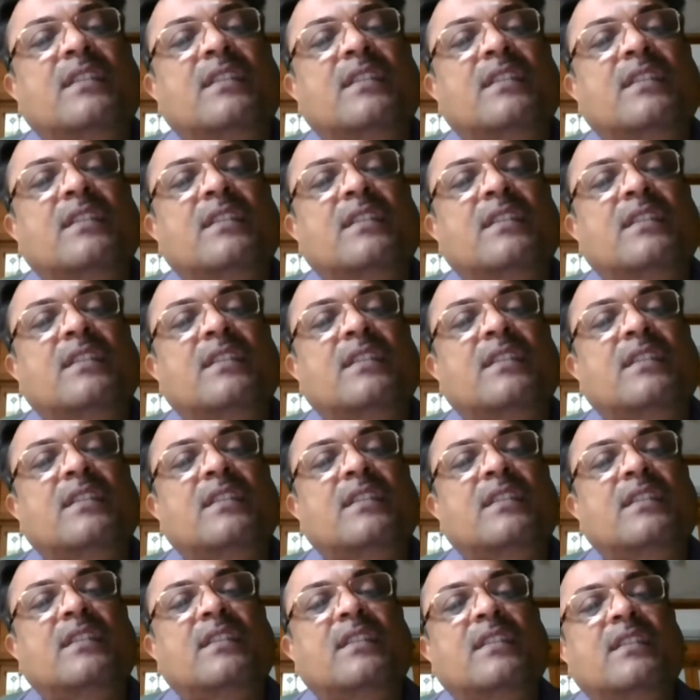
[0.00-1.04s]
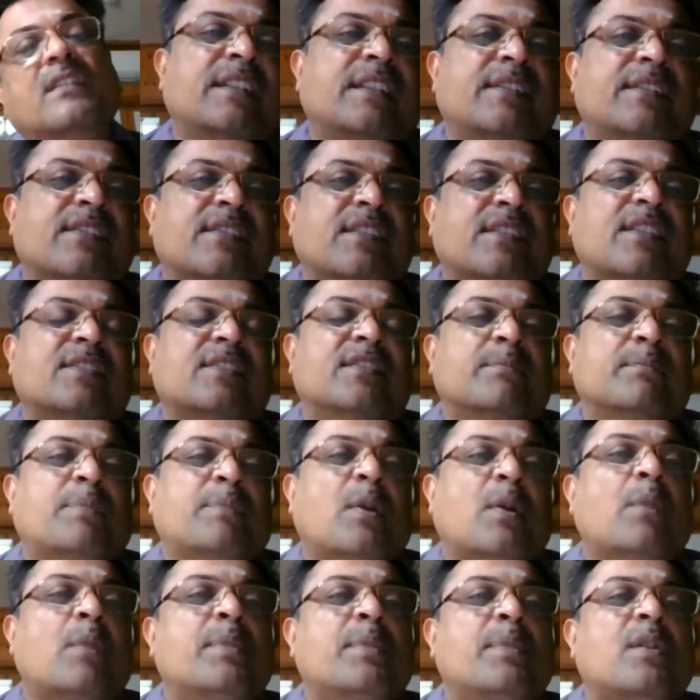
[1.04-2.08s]
Act, where it says the
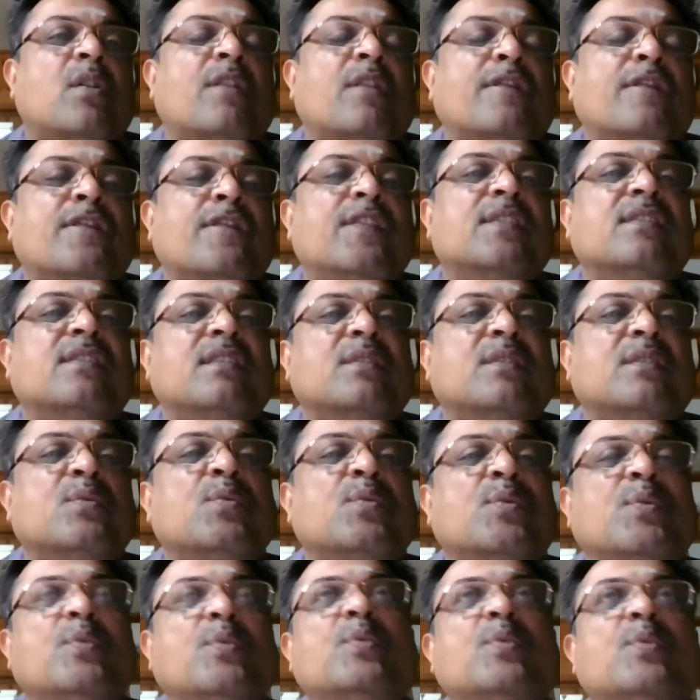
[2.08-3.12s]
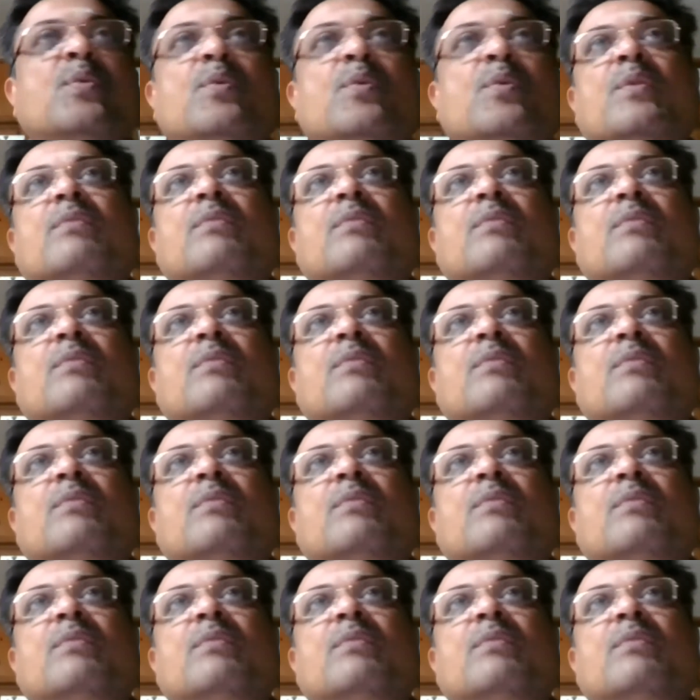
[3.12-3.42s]
proper officer who